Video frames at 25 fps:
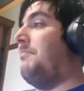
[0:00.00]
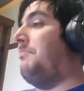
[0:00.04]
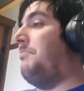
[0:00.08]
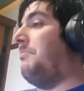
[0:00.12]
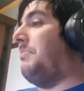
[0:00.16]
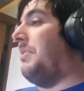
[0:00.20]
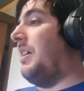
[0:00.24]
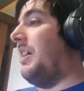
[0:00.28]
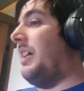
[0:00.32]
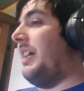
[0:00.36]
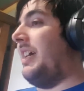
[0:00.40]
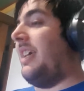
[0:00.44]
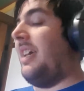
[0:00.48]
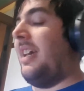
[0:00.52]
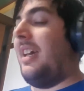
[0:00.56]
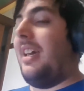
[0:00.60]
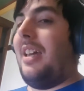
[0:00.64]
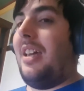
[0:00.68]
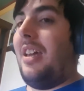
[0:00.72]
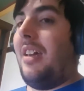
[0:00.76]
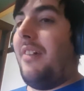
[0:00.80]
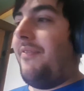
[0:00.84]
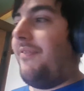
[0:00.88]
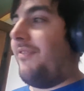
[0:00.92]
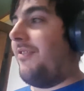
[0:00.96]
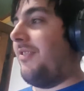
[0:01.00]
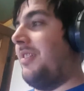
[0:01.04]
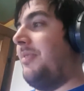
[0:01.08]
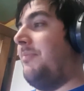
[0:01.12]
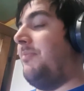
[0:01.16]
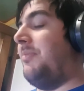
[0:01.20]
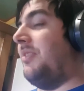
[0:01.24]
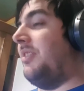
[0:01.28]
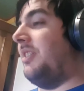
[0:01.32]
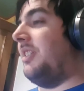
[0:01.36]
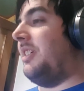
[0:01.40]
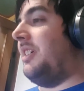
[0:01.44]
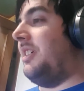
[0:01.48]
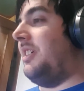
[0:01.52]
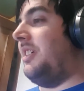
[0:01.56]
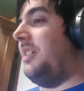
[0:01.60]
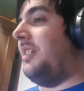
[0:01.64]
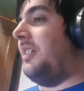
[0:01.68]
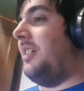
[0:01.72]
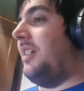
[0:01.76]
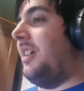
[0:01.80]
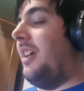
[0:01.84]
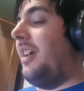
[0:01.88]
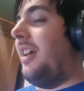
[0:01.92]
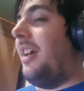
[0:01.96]
by
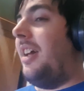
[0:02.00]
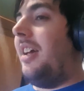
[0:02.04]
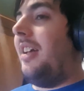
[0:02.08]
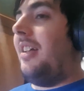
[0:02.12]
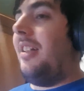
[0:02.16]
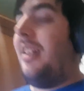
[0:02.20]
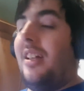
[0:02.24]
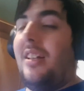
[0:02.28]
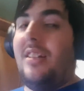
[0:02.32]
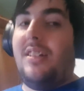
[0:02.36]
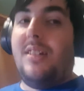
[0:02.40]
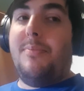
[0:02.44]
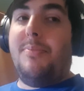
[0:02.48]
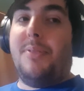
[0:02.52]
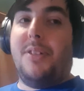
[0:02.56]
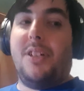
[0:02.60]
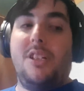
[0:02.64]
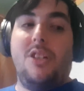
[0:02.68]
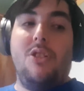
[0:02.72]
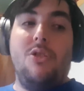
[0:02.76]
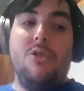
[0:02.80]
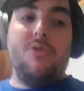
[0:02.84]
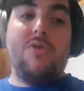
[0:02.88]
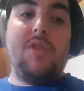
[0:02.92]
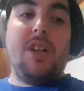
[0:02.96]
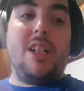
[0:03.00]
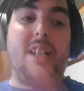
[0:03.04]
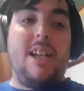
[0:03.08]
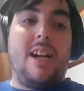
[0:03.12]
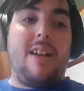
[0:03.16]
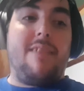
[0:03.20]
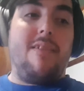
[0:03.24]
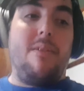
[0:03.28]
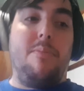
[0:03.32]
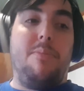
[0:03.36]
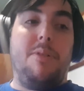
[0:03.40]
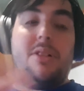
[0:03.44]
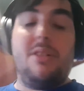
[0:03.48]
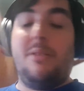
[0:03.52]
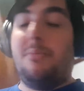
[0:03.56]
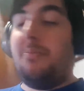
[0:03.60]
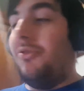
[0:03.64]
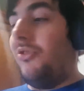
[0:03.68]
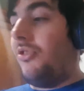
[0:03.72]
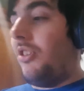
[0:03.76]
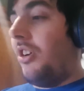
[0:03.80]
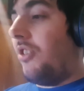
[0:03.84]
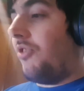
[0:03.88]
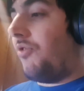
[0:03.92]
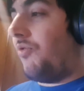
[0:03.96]
everybody. Anybody who read a Harry Potter
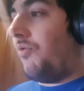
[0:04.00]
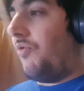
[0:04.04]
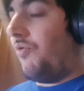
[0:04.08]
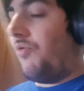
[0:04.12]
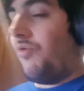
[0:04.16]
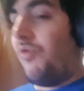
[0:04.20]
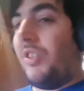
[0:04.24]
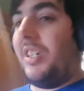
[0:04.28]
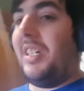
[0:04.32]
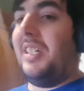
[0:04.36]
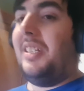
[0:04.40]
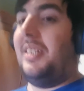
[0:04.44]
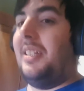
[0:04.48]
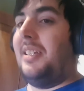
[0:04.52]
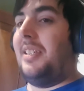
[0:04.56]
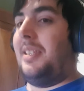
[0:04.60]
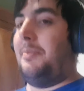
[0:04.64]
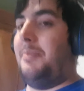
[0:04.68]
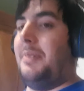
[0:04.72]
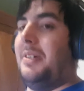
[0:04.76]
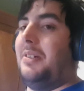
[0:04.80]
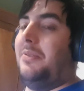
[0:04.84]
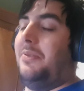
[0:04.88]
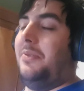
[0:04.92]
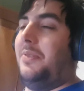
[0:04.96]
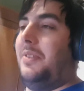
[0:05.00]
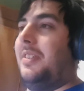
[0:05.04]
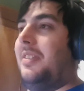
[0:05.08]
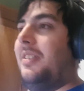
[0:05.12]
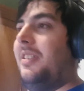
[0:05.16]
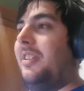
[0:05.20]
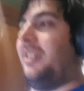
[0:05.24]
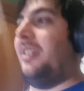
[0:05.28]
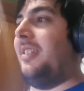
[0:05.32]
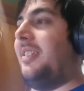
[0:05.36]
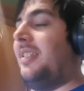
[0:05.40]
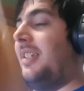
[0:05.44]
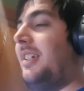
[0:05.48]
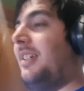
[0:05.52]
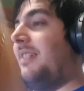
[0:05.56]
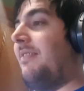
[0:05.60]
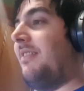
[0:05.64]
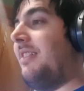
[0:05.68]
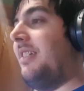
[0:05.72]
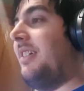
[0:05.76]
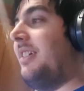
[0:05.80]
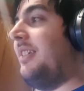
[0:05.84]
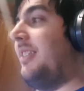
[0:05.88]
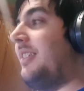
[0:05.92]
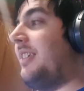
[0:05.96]
book, read the Spellslinger
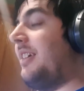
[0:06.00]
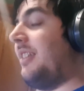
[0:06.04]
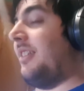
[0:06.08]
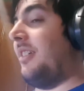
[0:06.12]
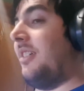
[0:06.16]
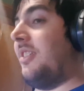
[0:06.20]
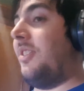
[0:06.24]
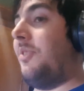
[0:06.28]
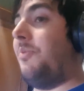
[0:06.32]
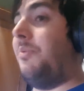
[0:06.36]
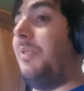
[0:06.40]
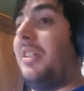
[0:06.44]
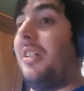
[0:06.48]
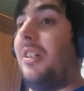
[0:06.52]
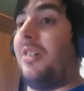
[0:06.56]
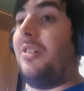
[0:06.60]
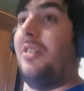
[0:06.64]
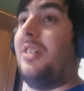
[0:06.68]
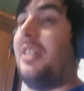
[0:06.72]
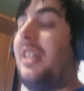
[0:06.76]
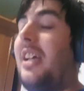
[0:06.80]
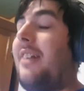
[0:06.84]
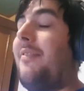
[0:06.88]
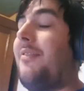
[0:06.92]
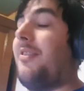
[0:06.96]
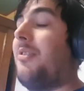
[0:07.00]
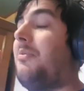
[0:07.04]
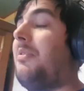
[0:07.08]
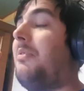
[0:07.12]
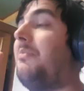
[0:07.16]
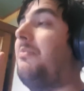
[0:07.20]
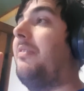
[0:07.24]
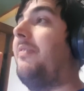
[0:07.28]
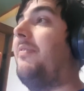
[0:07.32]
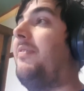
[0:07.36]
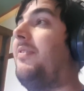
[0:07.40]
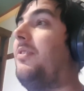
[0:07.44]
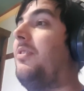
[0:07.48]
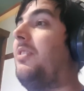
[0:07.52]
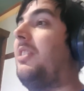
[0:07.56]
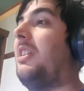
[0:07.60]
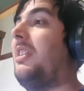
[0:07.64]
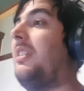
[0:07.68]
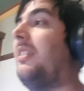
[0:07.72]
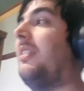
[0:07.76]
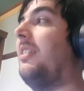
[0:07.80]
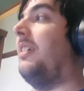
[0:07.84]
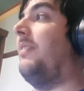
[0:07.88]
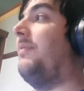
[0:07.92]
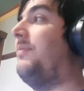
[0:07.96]
series, and I swear to God, everyone would fall
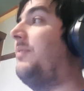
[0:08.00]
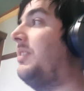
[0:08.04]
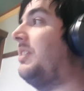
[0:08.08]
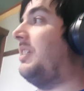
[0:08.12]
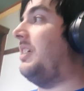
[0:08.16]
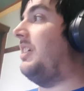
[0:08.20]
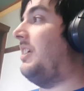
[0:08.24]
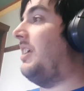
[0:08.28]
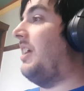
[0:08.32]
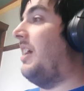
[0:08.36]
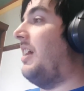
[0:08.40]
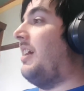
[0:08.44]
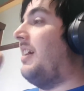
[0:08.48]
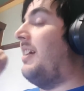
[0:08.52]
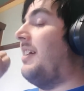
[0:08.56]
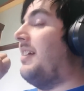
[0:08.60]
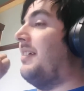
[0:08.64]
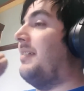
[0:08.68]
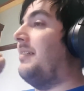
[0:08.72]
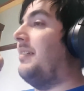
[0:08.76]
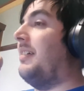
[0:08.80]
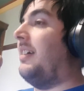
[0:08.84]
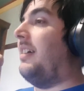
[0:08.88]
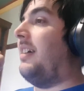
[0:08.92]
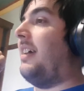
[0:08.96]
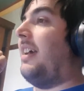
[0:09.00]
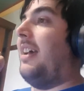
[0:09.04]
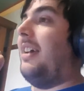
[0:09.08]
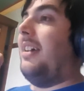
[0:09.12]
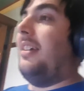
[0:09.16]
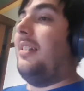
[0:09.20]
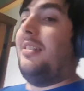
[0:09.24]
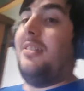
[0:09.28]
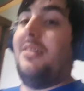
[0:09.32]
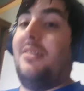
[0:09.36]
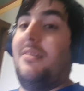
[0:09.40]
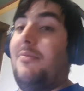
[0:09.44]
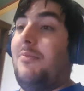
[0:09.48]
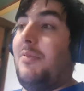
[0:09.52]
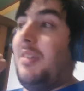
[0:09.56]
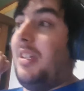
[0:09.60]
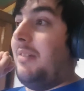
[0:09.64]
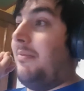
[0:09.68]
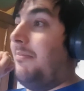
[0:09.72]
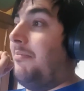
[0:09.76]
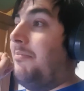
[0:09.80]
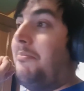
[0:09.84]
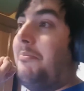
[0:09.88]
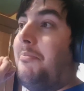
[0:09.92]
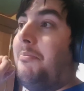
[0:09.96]
in love with it, and
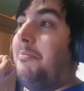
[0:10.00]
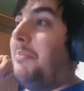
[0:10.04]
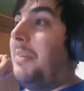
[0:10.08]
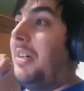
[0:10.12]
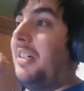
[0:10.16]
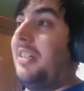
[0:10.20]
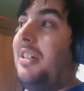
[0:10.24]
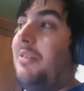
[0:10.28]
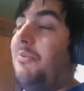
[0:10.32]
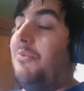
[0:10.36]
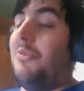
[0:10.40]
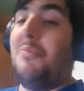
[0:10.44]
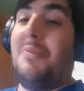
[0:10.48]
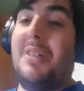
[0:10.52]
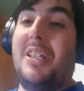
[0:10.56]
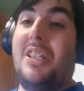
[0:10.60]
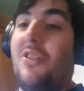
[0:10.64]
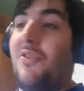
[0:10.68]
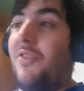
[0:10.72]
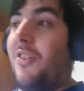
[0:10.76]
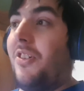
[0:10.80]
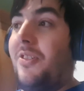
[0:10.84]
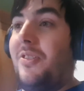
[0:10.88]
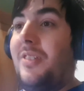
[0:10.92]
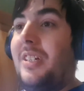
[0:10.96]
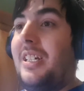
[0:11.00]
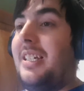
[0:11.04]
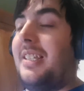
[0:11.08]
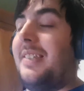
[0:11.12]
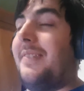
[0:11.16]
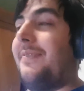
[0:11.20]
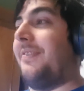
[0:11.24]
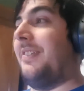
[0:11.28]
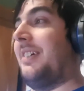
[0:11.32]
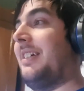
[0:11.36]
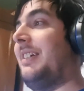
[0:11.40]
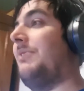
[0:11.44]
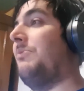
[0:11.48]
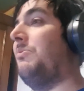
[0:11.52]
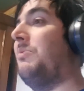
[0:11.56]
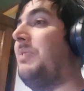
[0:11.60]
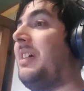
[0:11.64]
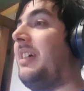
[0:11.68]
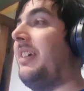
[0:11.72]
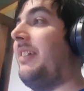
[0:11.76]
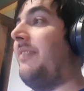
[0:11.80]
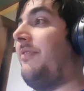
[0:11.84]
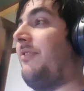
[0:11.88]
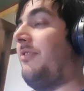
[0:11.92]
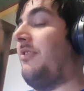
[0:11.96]
money will be thrown his friggin'
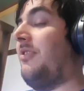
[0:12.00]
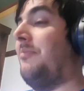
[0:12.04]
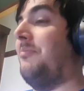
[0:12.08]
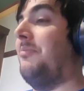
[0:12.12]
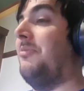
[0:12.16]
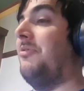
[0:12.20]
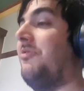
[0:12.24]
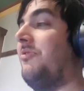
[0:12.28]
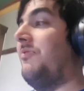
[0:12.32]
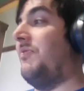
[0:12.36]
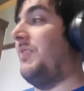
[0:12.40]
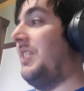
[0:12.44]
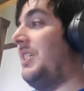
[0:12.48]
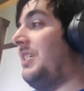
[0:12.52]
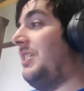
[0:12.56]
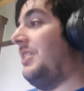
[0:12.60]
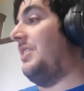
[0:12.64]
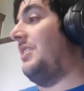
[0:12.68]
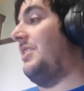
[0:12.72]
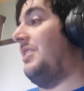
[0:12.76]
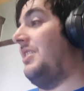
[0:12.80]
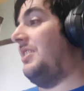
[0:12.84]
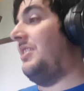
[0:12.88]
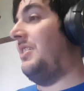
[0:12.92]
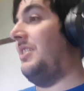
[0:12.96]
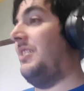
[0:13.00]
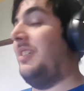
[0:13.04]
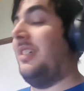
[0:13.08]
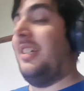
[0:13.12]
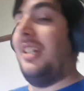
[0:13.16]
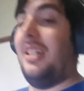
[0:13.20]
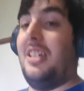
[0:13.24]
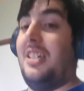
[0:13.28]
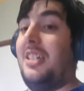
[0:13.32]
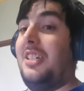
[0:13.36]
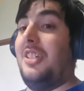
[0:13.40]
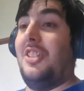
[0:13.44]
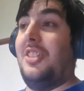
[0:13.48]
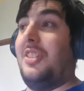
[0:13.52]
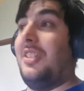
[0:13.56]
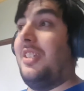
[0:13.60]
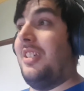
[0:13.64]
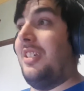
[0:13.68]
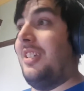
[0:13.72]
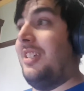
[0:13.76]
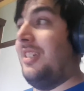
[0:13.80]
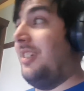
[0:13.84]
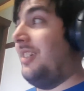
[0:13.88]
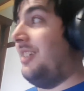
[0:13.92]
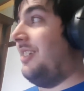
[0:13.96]
way for a movie.
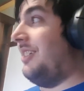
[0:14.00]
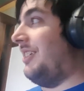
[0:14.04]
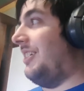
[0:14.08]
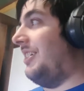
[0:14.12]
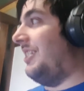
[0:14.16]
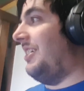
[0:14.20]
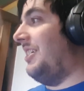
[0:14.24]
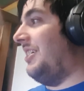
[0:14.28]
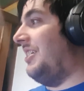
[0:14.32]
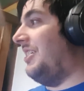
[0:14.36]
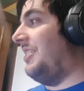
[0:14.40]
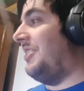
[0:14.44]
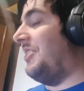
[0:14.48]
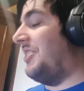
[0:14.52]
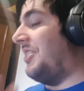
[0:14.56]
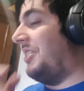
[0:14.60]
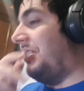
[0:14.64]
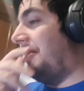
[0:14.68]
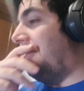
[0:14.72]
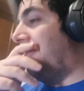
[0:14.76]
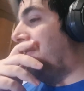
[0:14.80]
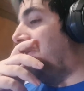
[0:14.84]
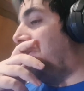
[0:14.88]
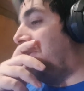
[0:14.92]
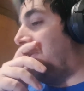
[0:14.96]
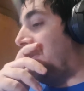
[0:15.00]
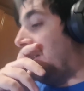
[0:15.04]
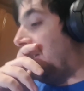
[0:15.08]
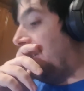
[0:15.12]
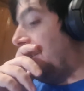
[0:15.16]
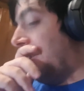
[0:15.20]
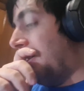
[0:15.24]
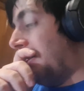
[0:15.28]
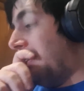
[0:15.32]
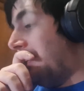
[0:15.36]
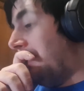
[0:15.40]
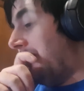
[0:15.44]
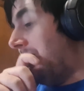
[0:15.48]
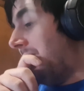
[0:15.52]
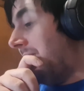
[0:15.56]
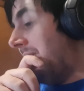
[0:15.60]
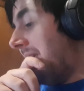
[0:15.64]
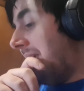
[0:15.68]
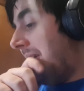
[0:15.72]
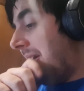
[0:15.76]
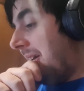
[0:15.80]
Easy friggin' hell.